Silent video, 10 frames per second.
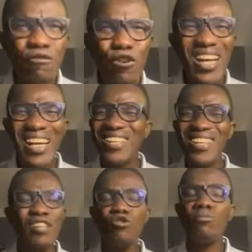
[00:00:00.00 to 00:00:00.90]
for
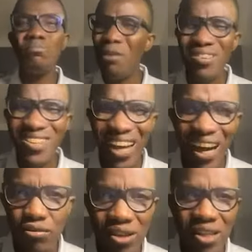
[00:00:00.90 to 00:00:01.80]
Nigeria to burn
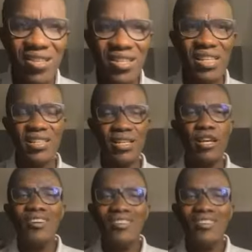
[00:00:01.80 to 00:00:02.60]
down this season